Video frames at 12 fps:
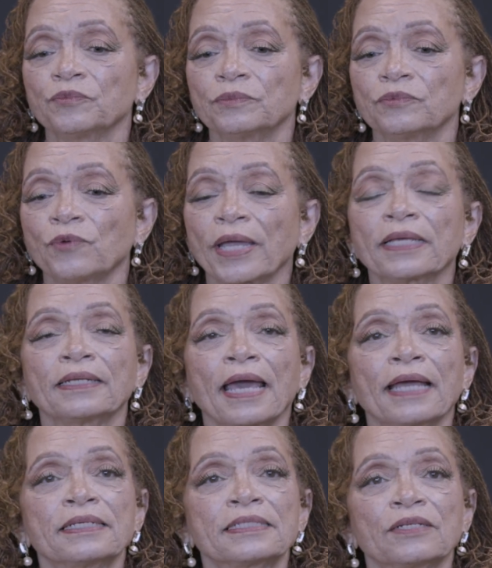
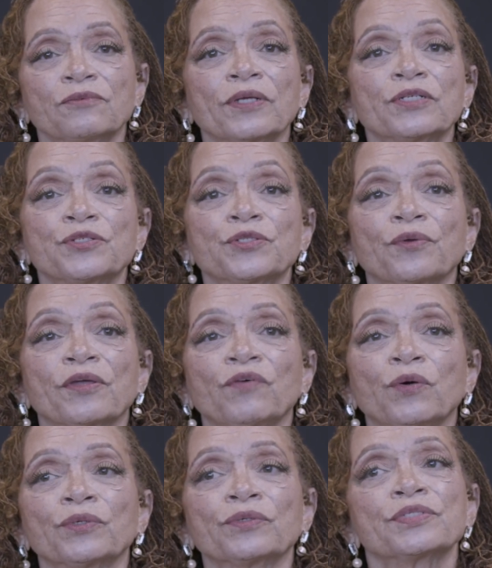recognized and registering
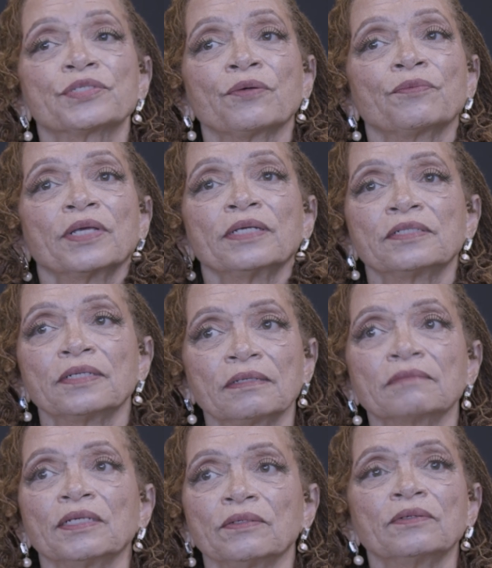voters. So it
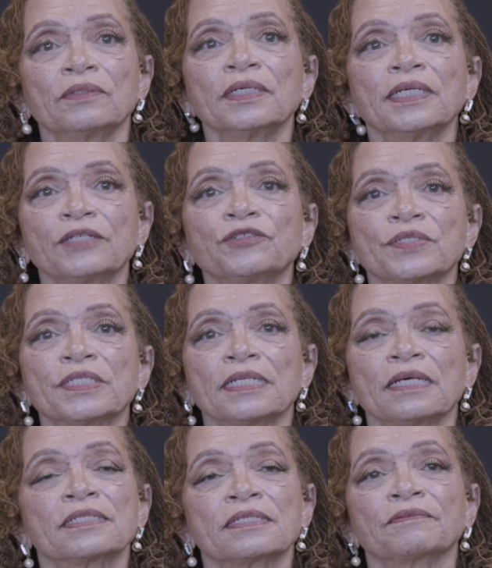
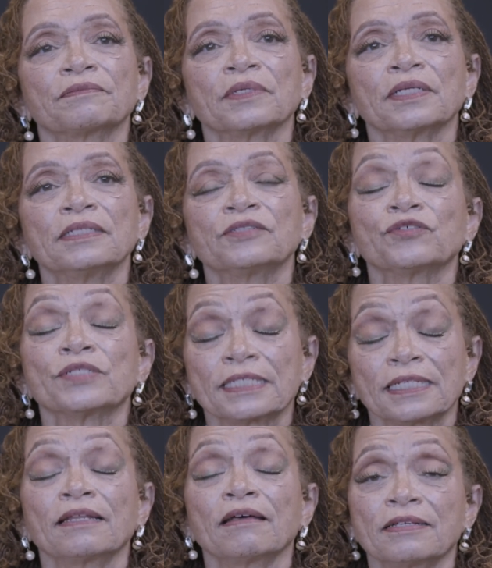
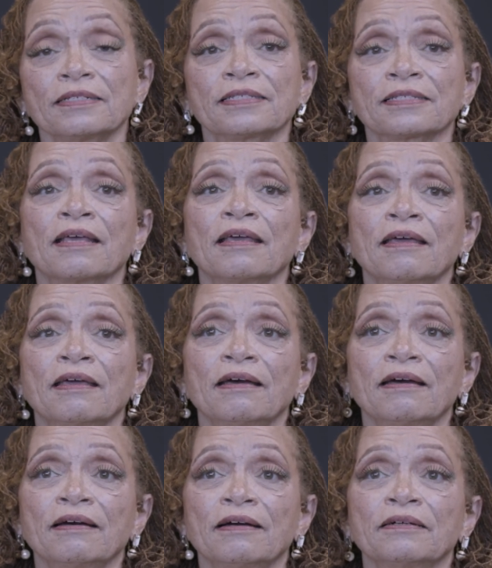interested us
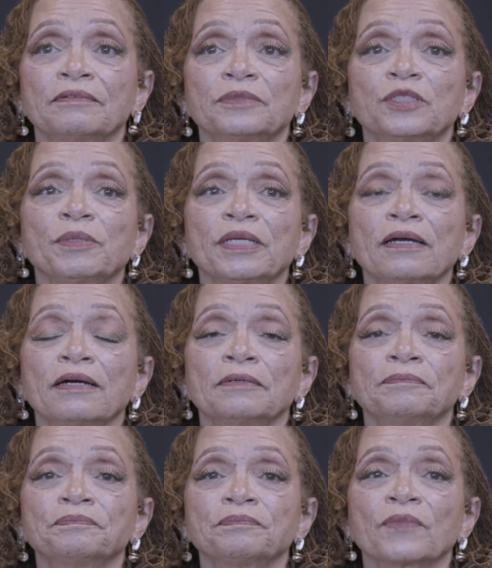to
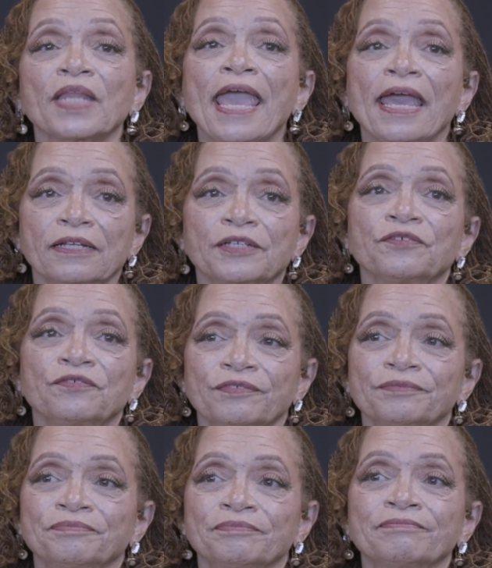become active
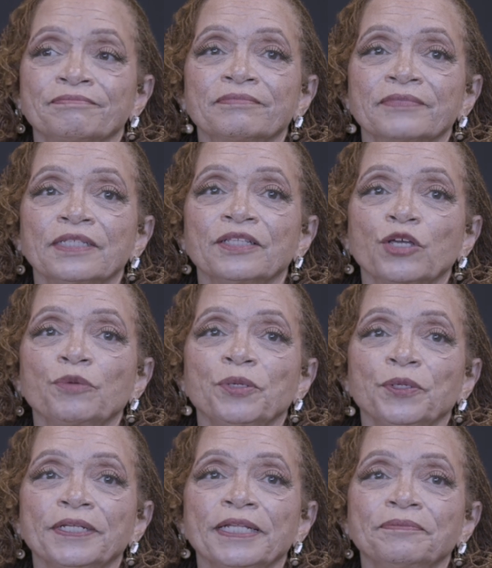in the
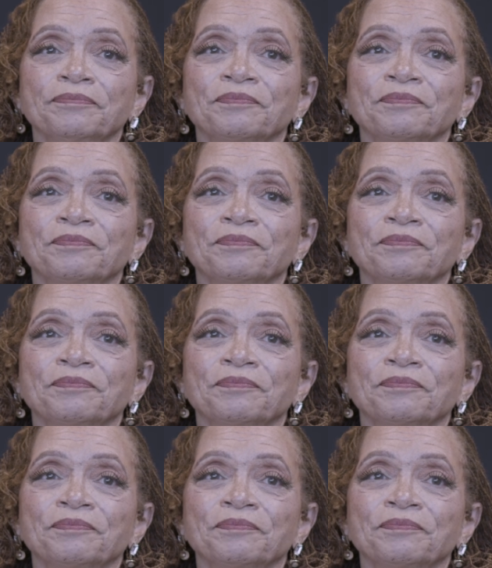community.